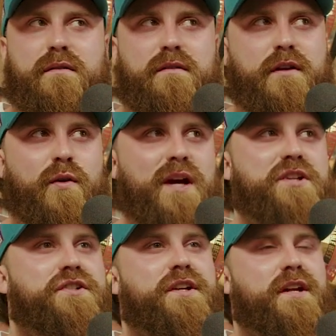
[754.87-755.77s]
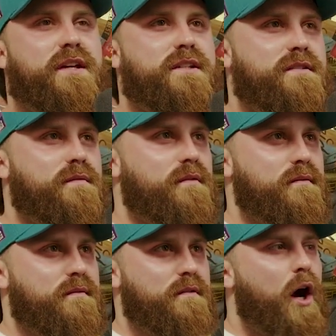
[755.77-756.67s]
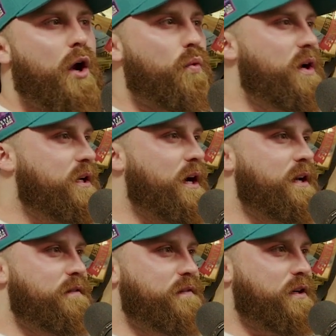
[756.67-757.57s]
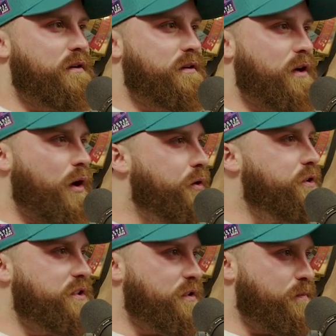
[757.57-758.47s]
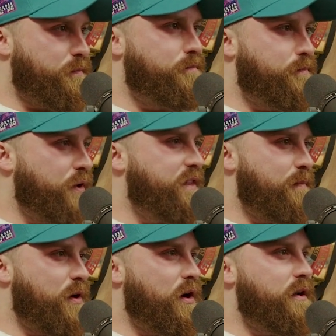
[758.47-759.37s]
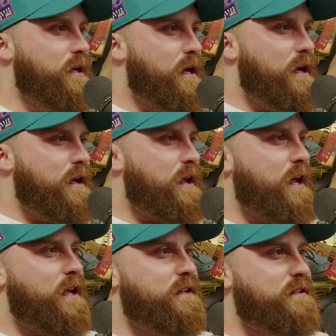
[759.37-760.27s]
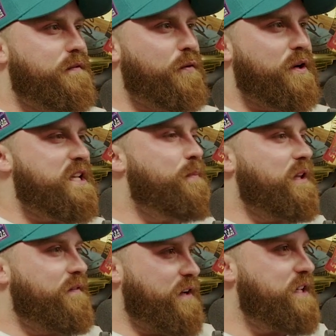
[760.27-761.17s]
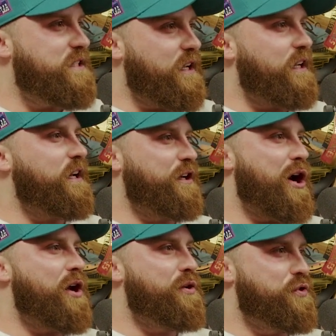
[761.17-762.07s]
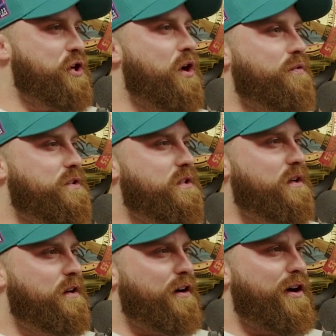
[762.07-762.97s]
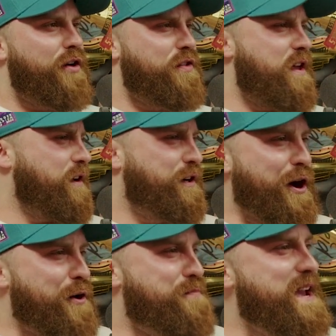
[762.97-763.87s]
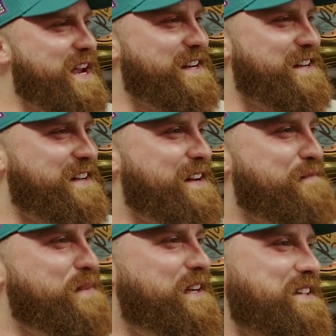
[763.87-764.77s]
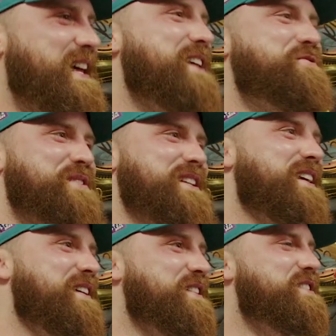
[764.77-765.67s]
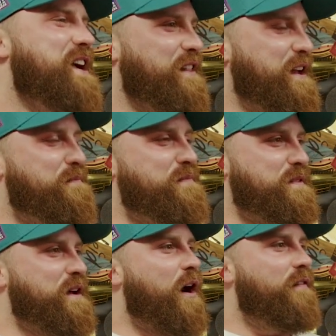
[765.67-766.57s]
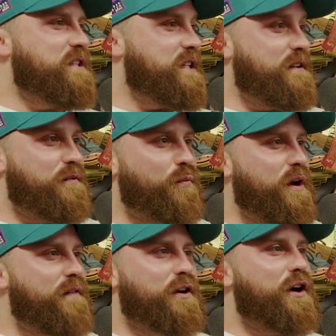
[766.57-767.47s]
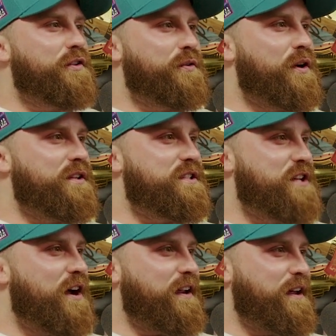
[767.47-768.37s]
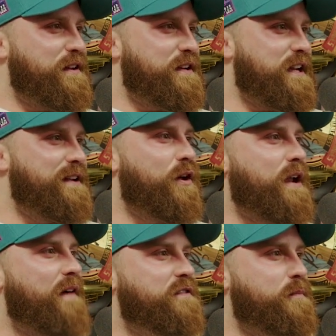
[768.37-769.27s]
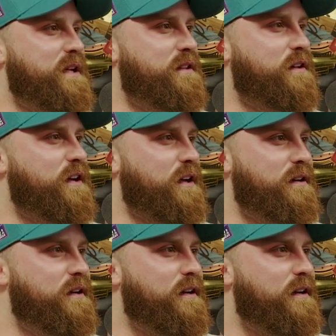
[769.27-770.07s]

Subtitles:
The question is, on what kind of card do you put them on? And for example, if it is like an Ngannou Jones, are they the co-main? Because that's ridiculous. Like, obviously, whatever card they're on, Zuck and Elon have to be the...